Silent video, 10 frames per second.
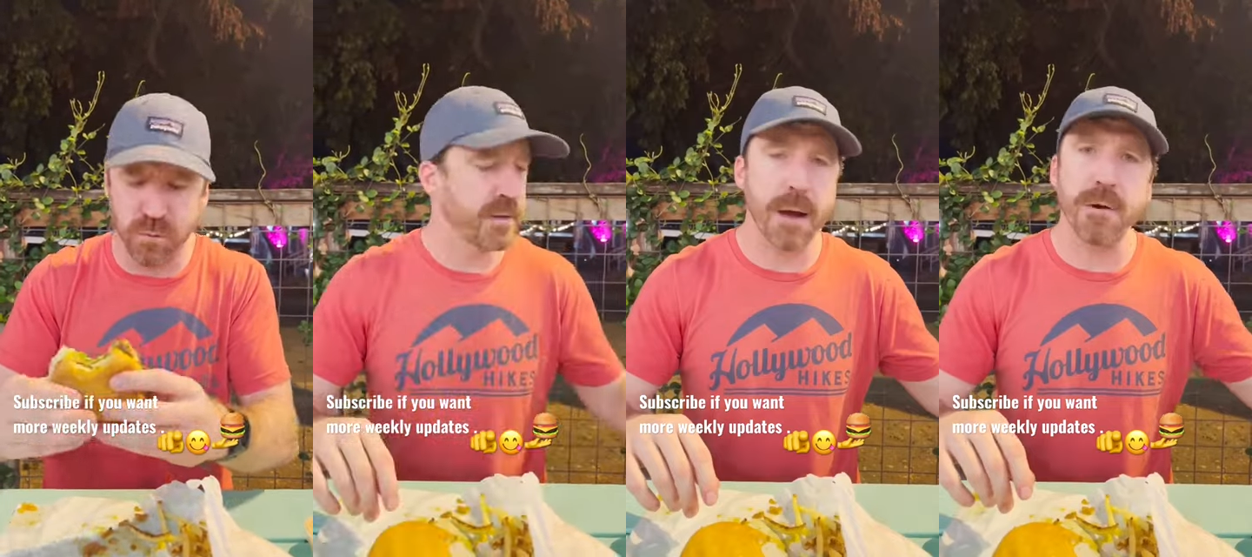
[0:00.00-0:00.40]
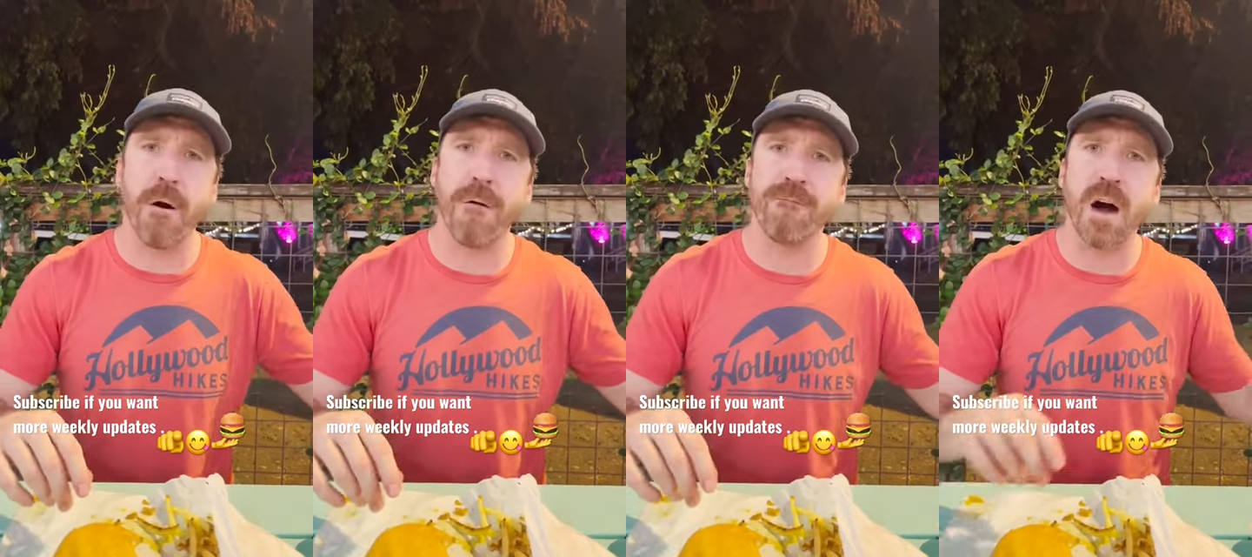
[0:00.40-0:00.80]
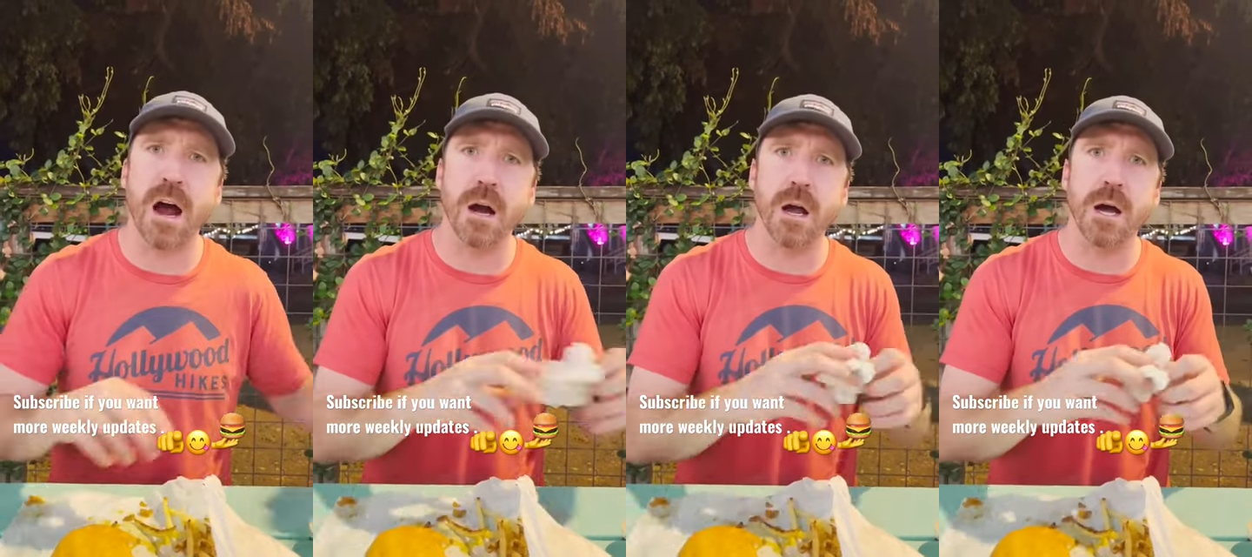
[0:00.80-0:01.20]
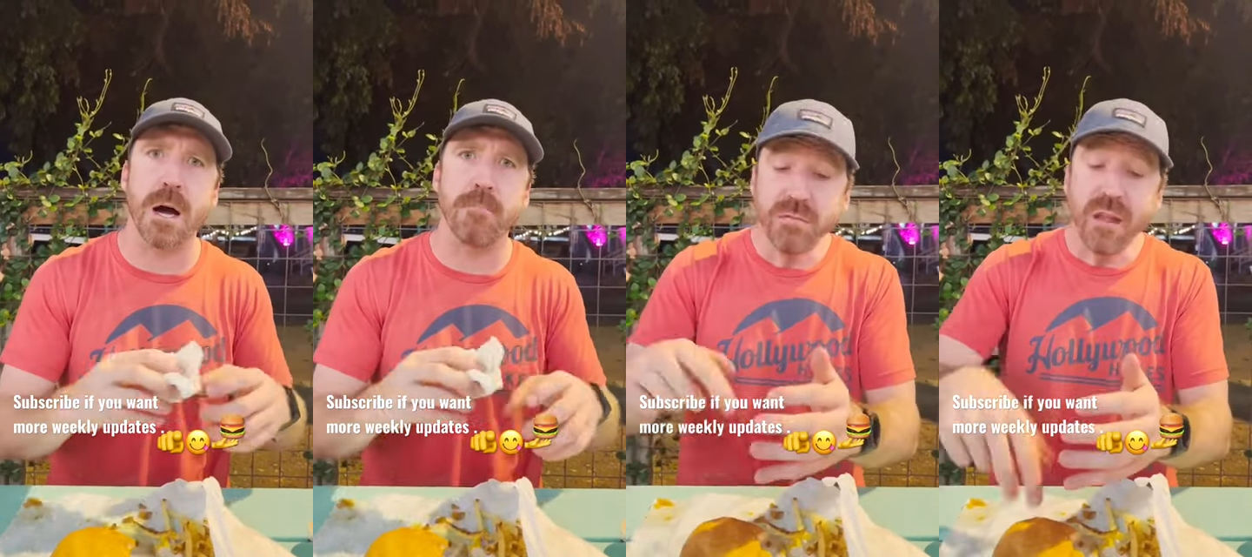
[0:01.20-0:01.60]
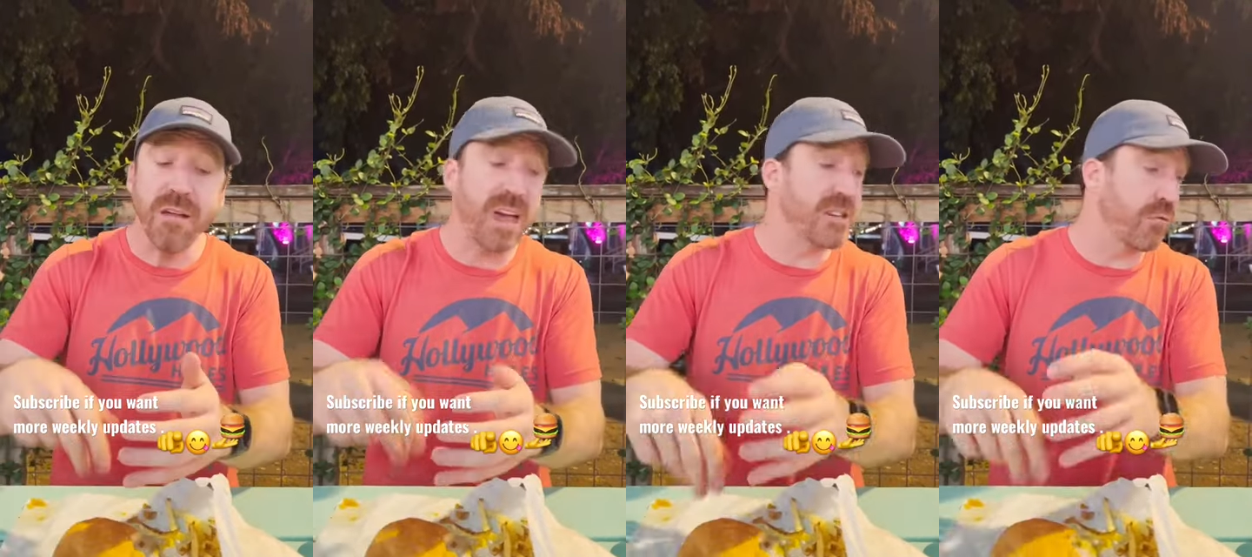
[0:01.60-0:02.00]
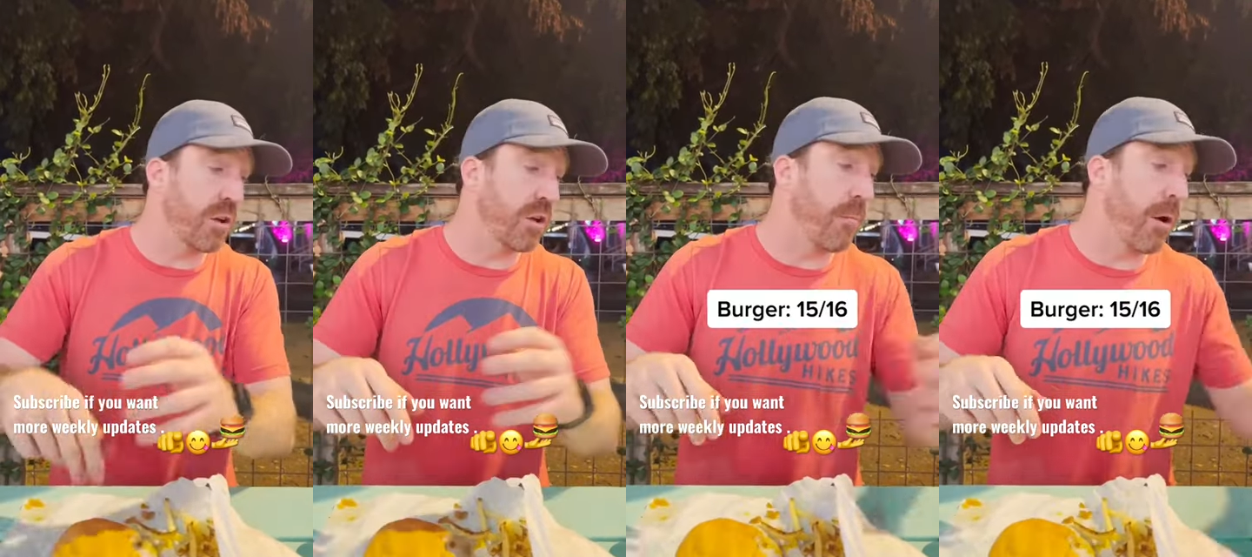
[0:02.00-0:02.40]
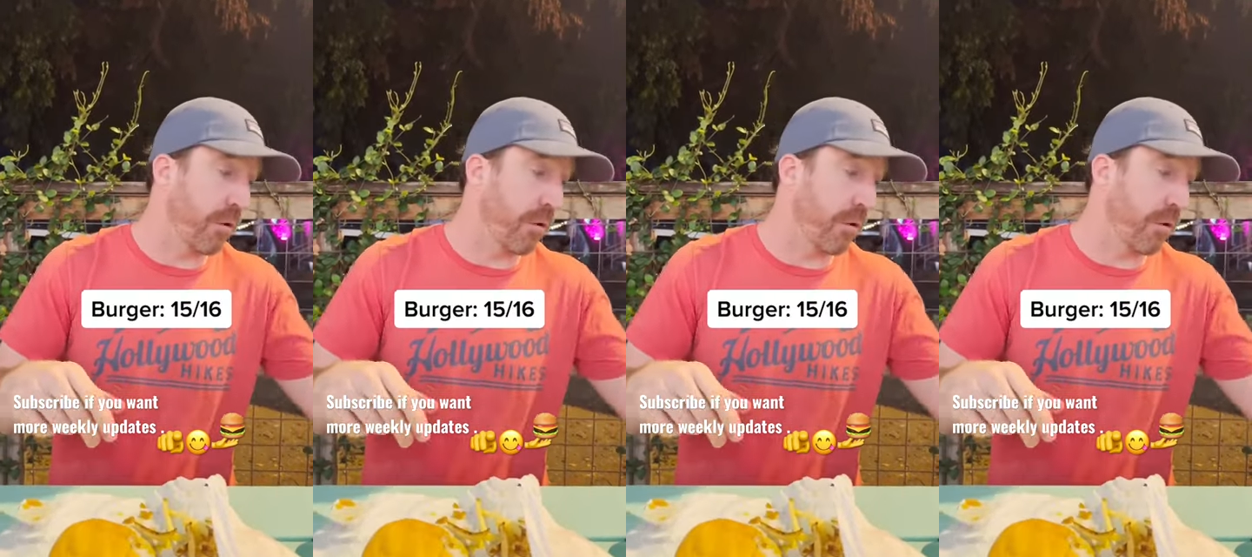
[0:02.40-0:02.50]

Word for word: Got me all fired up. That's a really good burger.